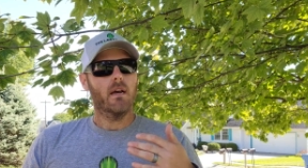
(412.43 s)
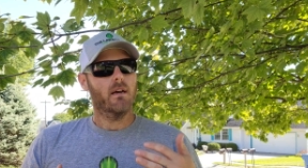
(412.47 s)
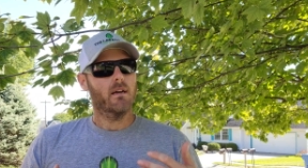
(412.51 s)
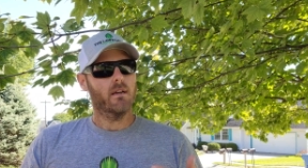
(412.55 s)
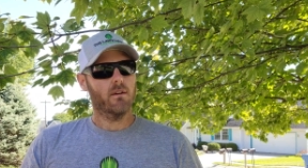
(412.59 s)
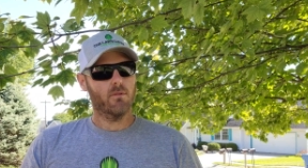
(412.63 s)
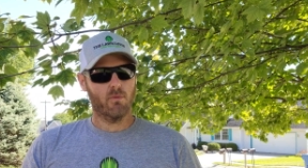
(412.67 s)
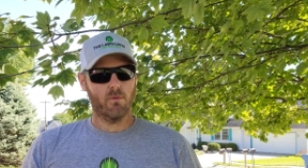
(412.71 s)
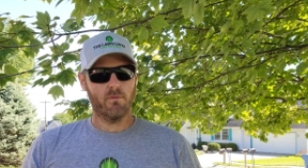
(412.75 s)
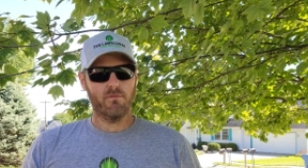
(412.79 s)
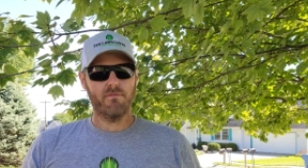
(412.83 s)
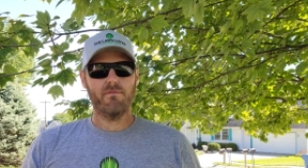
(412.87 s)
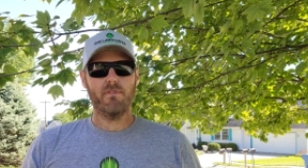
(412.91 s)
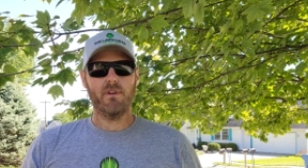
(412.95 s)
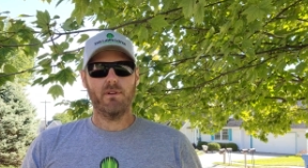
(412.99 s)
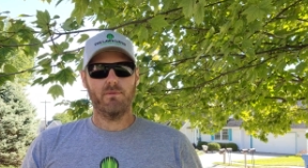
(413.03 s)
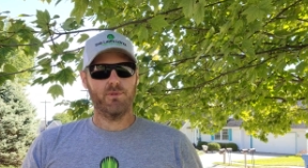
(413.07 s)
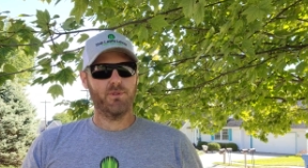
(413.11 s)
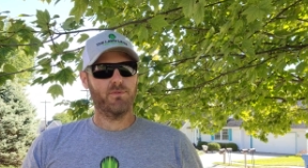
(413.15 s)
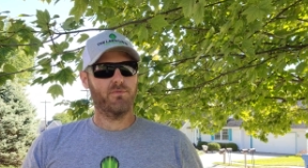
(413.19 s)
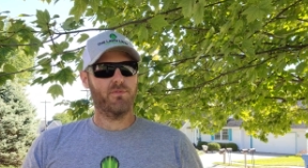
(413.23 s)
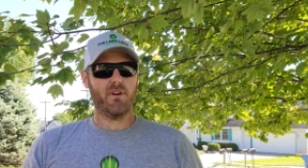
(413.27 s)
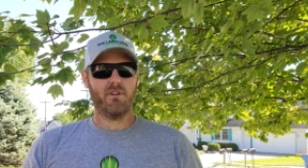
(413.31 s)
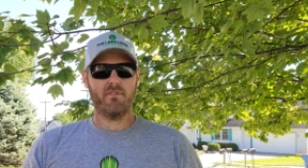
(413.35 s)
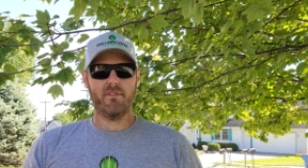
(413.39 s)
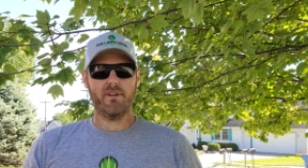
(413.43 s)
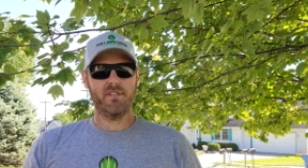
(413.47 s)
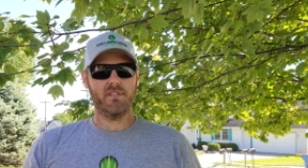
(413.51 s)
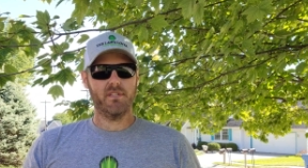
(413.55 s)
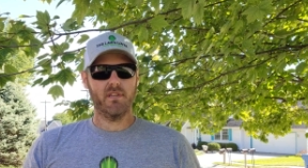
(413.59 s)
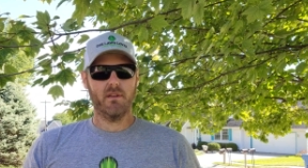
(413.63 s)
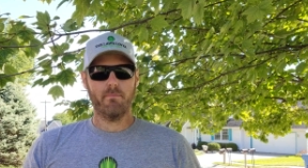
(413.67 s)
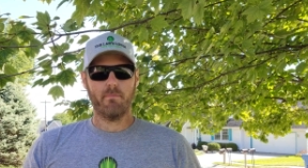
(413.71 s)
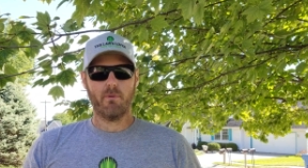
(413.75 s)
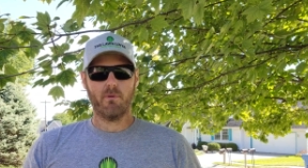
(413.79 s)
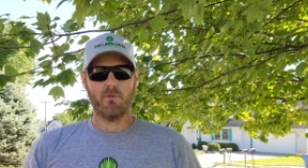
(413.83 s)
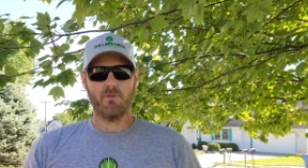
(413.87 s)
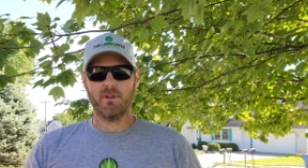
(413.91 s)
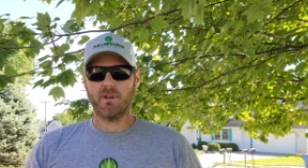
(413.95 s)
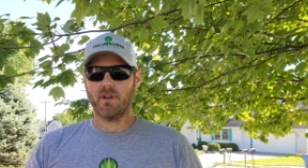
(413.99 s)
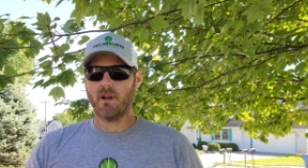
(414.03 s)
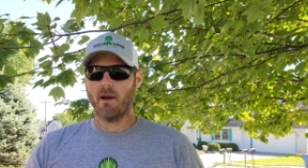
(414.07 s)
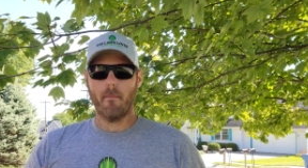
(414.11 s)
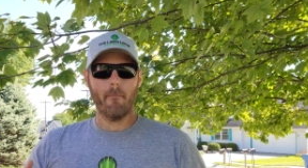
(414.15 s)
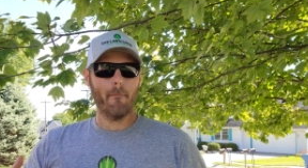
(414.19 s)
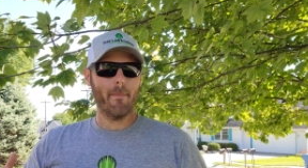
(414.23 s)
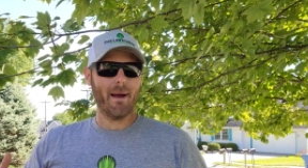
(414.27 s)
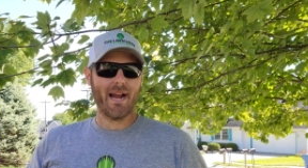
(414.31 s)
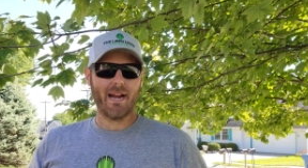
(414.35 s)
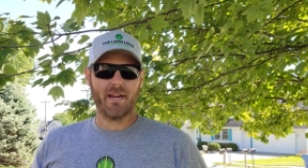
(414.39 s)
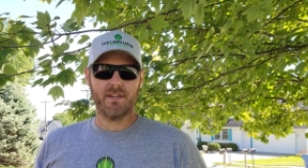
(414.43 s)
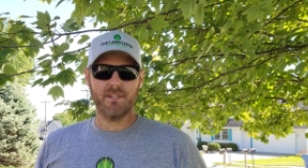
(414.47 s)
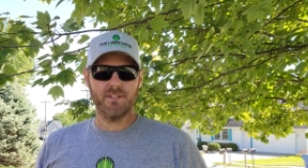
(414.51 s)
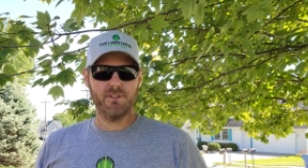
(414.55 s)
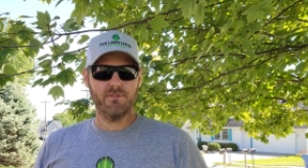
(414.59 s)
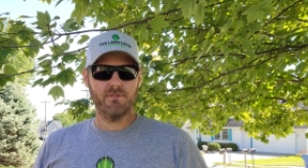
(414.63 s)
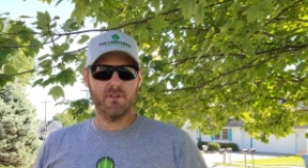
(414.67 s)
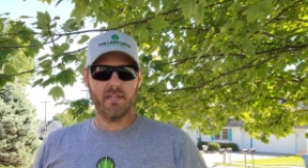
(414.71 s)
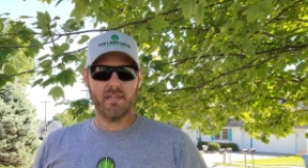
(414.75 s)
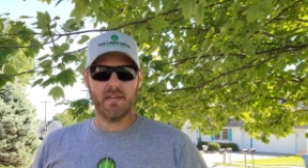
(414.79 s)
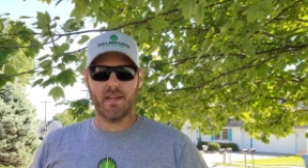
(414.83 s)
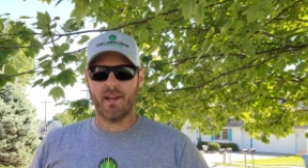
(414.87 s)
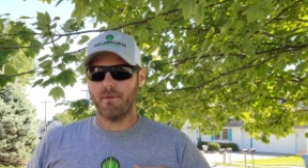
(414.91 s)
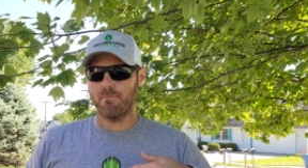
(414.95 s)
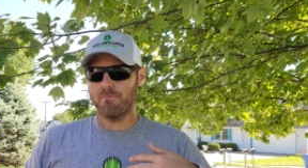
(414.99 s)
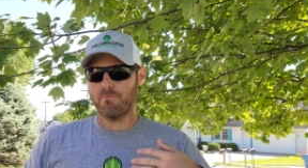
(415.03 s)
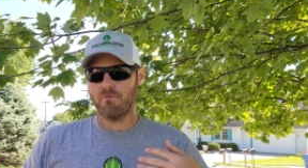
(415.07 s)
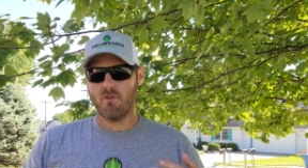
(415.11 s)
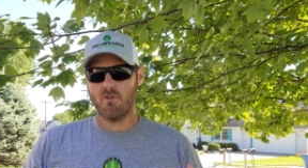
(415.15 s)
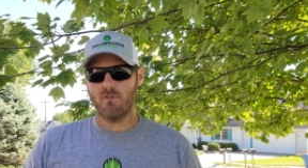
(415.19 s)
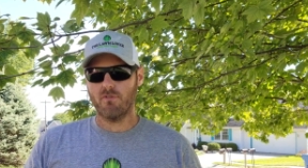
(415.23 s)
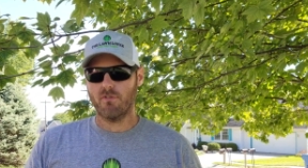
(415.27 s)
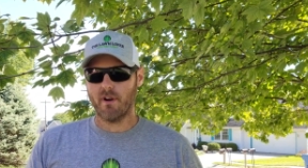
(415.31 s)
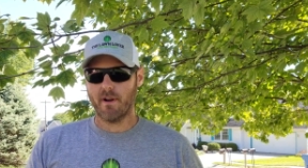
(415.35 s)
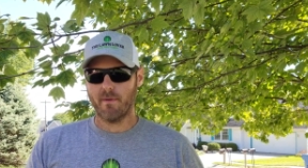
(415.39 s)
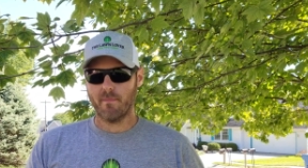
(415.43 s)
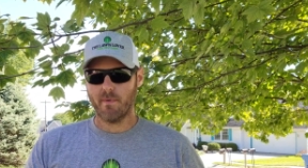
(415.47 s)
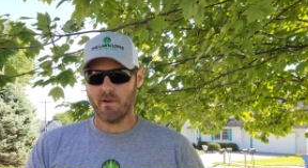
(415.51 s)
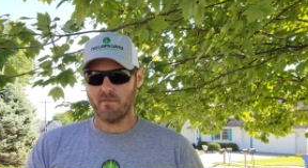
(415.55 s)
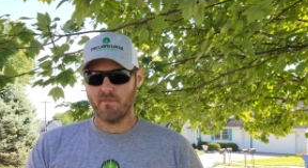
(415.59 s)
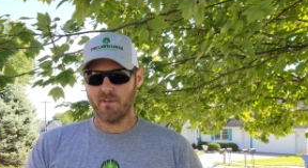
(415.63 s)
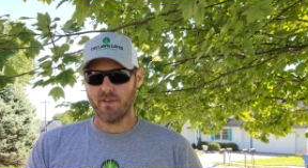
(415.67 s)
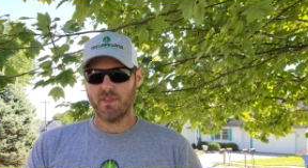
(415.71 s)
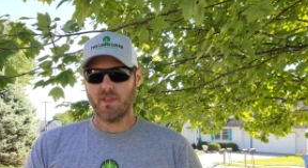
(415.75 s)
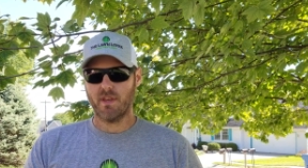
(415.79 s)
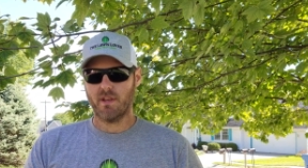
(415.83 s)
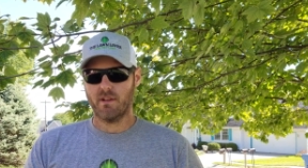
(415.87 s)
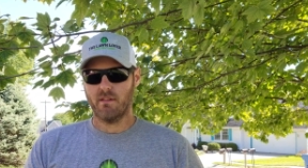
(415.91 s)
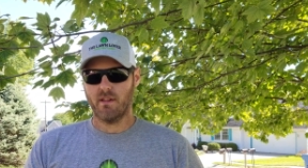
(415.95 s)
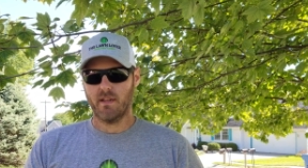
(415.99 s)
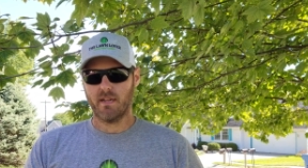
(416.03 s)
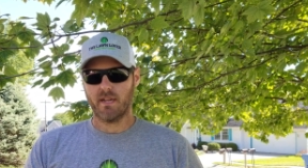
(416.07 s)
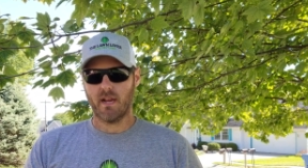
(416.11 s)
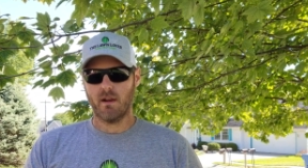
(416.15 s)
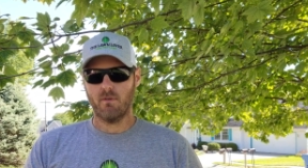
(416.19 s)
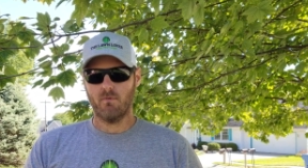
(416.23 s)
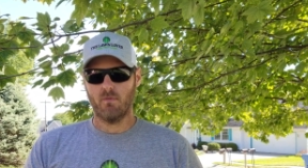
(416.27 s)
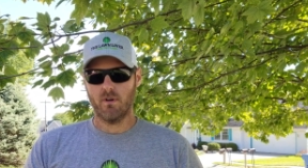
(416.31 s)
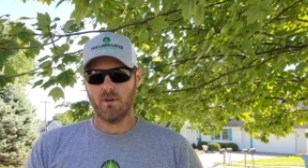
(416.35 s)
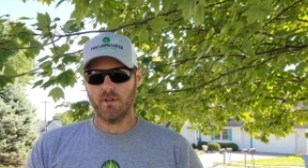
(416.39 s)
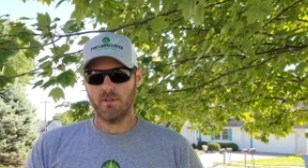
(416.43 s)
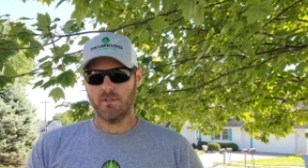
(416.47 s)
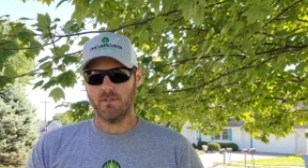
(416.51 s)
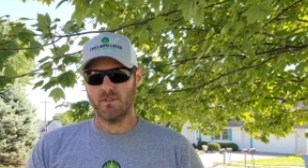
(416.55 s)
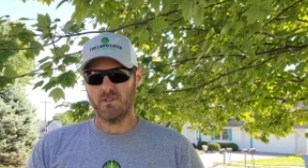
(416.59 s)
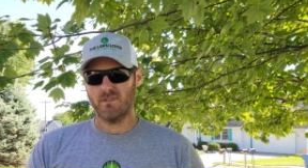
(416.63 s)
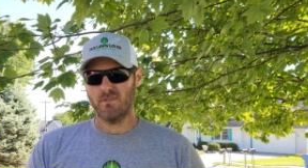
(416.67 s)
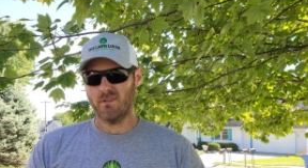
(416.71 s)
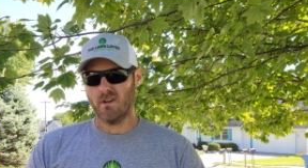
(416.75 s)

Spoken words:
it was very simple to come back to it and program everything like I wanted to.